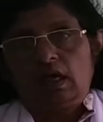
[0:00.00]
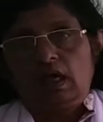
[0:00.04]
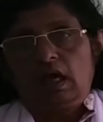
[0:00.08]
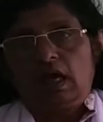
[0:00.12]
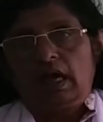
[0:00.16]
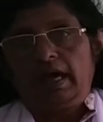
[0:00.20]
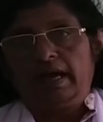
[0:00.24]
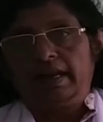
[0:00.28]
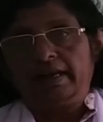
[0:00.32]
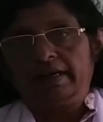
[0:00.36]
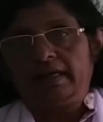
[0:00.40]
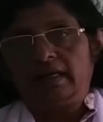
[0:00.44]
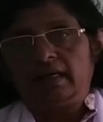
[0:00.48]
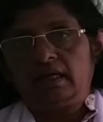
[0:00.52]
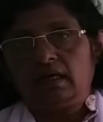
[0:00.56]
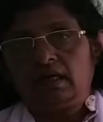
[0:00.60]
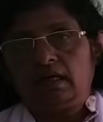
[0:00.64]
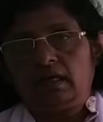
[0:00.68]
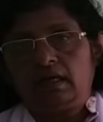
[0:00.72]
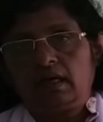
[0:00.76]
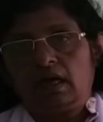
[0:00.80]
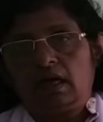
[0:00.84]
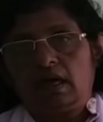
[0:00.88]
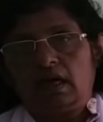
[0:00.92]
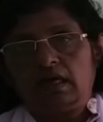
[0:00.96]
And
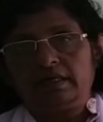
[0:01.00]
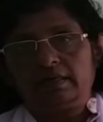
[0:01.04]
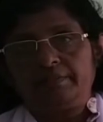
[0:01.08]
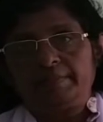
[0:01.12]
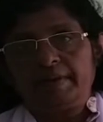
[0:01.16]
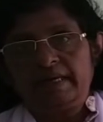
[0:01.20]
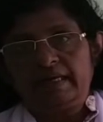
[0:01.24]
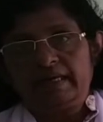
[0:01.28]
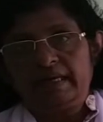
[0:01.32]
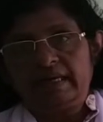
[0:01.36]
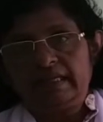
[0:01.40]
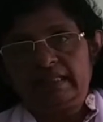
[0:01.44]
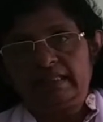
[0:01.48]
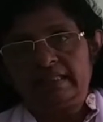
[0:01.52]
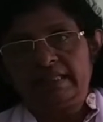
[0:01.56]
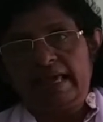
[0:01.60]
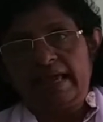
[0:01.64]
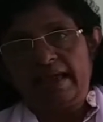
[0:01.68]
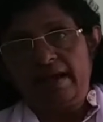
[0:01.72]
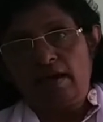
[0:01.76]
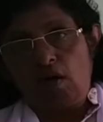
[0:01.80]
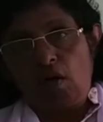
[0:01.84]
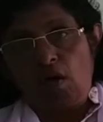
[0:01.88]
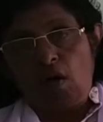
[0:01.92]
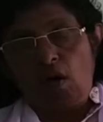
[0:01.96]
ultimately
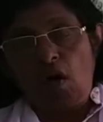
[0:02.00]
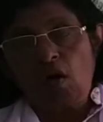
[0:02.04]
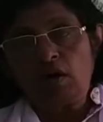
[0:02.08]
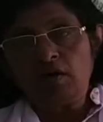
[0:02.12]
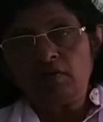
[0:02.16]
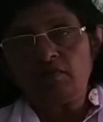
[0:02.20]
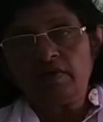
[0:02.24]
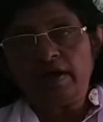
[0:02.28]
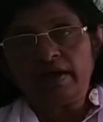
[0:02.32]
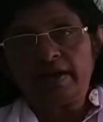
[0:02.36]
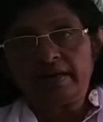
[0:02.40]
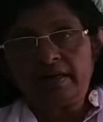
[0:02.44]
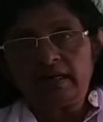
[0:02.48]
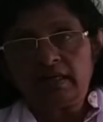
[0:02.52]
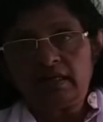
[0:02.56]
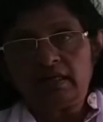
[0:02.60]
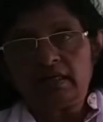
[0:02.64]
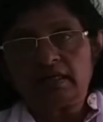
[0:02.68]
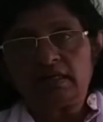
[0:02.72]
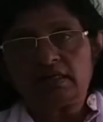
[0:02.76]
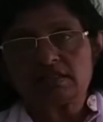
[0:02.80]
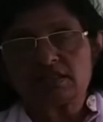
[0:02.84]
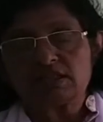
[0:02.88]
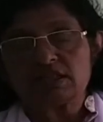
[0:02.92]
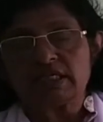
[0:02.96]
they all were
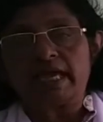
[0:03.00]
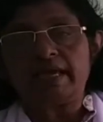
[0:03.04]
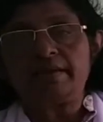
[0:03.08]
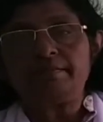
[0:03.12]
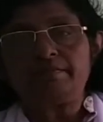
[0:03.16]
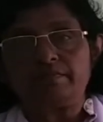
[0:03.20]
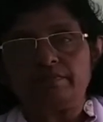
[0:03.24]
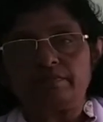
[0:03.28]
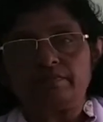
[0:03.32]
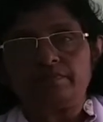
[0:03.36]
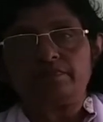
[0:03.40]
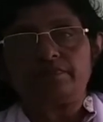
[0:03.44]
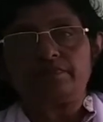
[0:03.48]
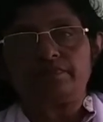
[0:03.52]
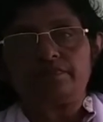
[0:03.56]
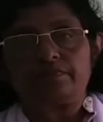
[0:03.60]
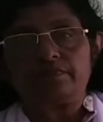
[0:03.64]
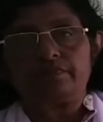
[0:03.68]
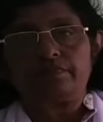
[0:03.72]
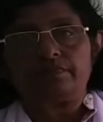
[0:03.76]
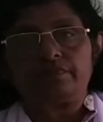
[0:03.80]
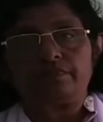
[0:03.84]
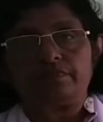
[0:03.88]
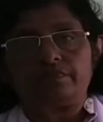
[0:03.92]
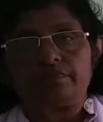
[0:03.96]
in same
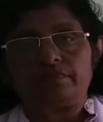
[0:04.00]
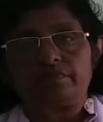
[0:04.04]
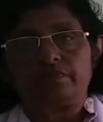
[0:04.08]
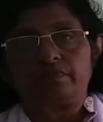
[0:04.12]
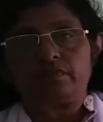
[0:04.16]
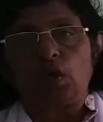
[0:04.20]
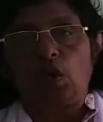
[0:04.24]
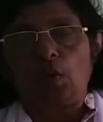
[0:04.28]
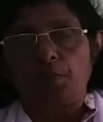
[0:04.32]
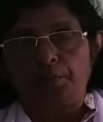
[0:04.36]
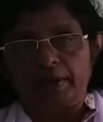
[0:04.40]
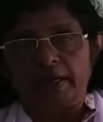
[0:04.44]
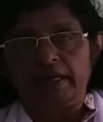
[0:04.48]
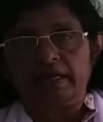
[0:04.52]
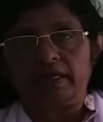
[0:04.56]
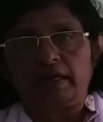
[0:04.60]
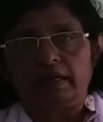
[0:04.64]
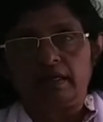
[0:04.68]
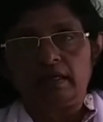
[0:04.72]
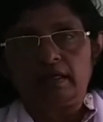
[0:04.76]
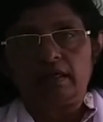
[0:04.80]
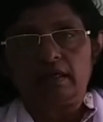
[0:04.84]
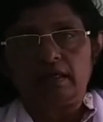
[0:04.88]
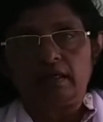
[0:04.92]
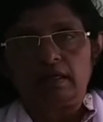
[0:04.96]

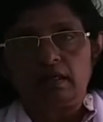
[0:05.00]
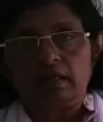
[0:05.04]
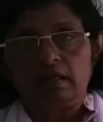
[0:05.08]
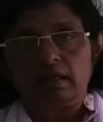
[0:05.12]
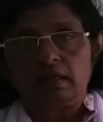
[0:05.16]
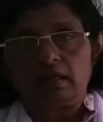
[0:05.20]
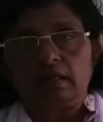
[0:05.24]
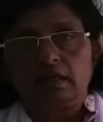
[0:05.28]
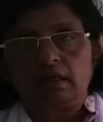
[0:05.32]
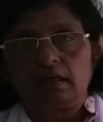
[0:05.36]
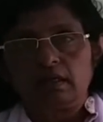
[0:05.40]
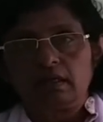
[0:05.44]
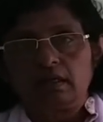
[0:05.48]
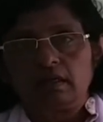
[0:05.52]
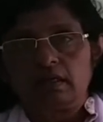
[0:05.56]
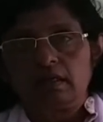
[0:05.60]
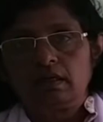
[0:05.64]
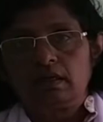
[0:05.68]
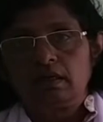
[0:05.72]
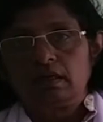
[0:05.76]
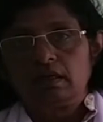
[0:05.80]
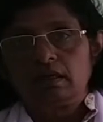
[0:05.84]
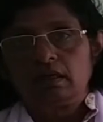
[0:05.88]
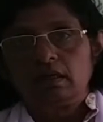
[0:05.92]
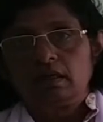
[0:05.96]
opinion.
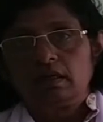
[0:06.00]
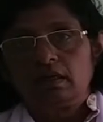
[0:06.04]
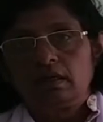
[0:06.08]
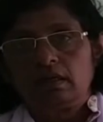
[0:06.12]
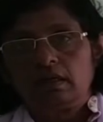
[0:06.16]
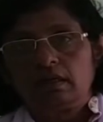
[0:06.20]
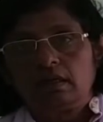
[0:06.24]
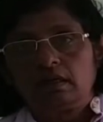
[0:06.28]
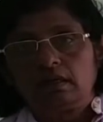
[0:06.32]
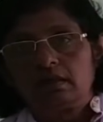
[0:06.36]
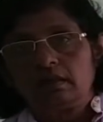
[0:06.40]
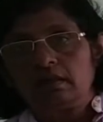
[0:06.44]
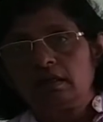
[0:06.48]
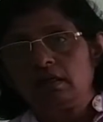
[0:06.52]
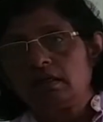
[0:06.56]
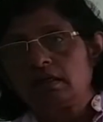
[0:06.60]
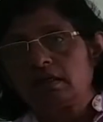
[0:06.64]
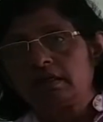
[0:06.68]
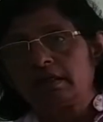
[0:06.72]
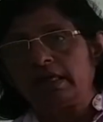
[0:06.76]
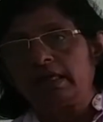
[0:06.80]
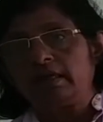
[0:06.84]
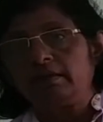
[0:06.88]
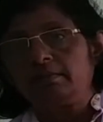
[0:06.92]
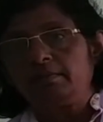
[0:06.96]
The
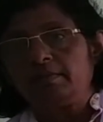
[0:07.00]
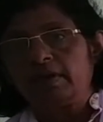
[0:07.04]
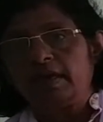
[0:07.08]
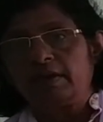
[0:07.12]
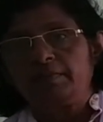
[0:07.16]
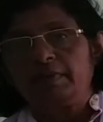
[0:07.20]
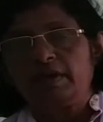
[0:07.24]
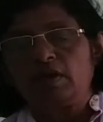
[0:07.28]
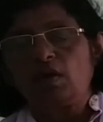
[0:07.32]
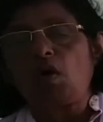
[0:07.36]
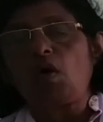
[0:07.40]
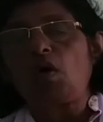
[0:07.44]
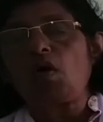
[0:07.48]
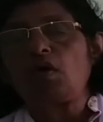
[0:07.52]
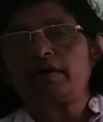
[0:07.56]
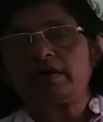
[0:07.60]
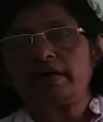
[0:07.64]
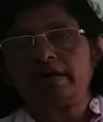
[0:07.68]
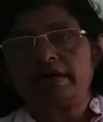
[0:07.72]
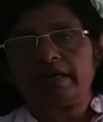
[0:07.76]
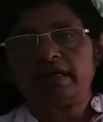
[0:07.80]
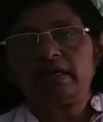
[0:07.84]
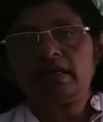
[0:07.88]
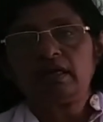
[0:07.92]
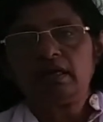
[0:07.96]
king may be
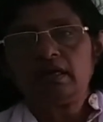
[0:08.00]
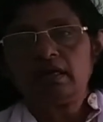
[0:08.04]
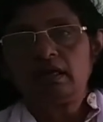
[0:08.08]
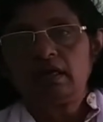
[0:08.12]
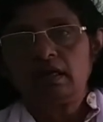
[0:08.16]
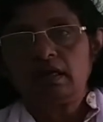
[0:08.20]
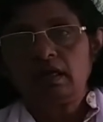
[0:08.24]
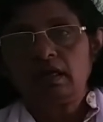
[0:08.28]
ordering